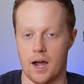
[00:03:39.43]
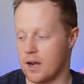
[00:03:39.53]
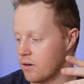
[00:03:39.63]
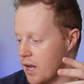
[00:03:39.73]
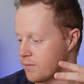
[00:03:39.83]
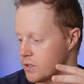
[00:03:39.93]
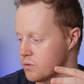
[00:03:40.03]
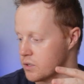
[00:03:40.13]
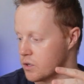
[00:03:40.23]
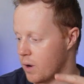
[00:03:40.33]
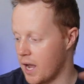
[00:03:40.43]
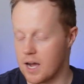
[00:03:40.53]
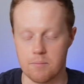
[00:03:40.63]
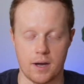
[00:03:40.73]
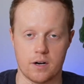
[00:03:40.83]
I don't have to use a new
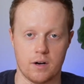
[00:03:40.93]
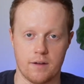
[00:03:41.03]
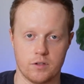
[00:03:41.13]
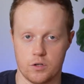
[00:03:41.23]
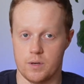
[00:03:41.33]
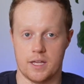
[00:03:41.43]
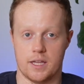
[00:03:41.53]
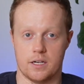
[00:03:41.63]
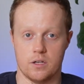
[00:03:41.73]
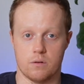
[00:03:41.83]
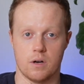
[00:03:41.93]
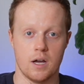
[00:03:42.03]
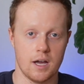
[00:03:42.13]
app. I don't have to do anything new.